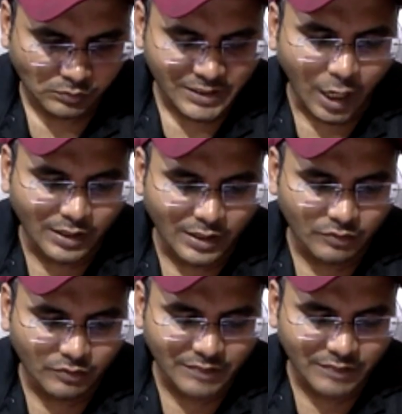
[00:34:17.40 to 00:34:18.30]
How to stop this type
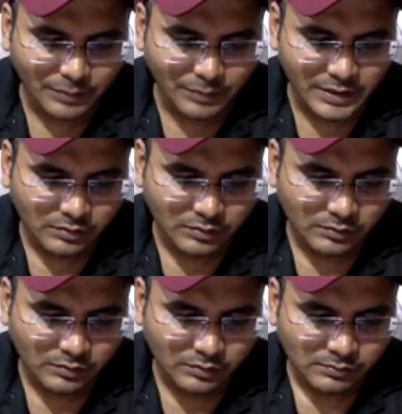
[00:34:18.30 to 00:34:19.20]
of material making
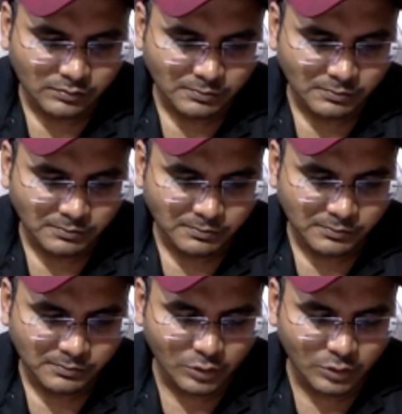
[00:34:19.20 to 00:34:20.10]
in
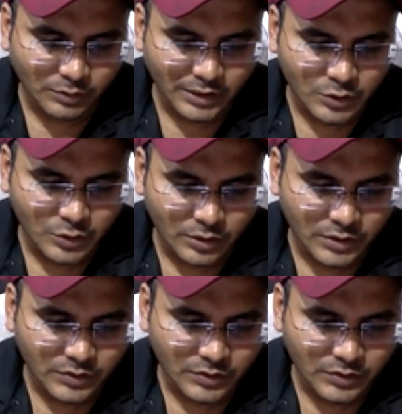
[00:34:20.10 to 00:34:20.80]
atmosphere storage?